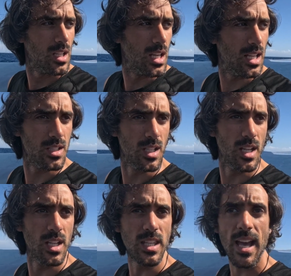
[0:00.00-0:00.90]
And
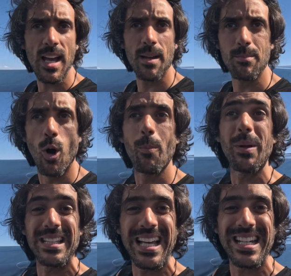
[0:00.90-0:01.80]
yeah, I'm
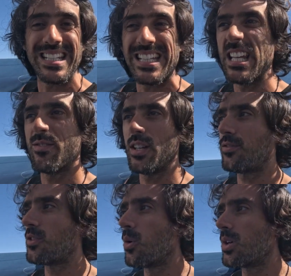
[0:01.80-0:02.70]
hoping that even
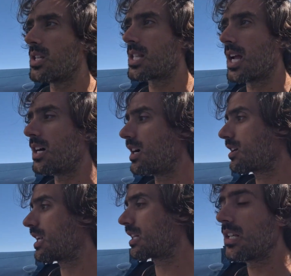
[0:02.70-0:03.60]
if no one is there, I
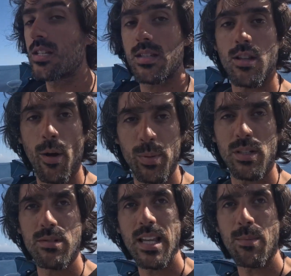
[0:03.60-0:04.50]
can at least stop in
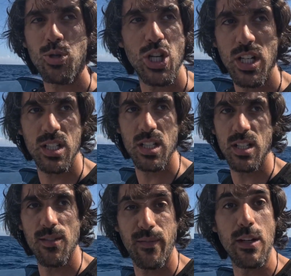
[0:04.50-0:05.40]
the reception
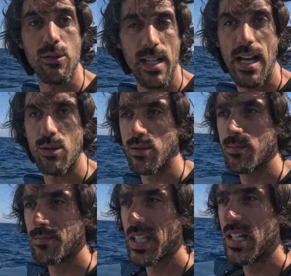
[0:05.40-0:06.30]
and figure it out.
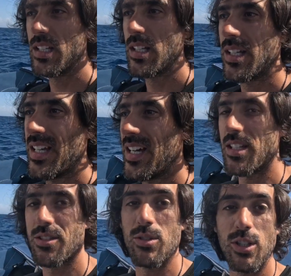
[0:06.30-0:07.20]
I
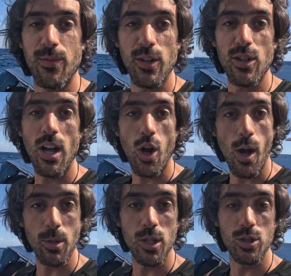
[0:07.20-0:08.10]
also need to figure out how
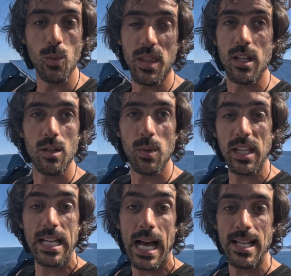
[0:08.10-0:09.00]
I'm gonna do with
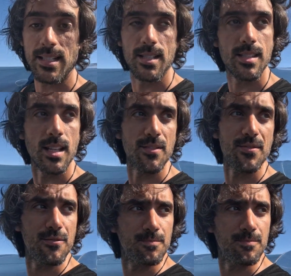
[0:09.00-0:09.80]
the cat and stuff.